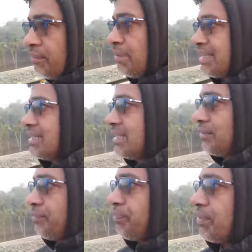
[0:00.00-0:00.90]
But
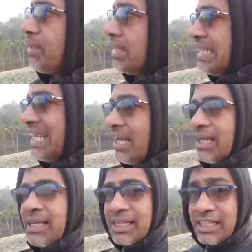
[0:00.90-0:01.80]

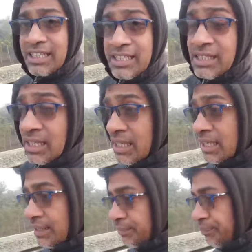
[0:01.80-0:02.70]
there is
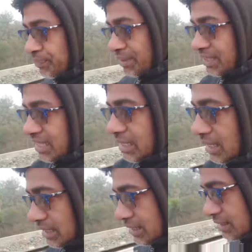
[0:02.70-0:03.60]
there like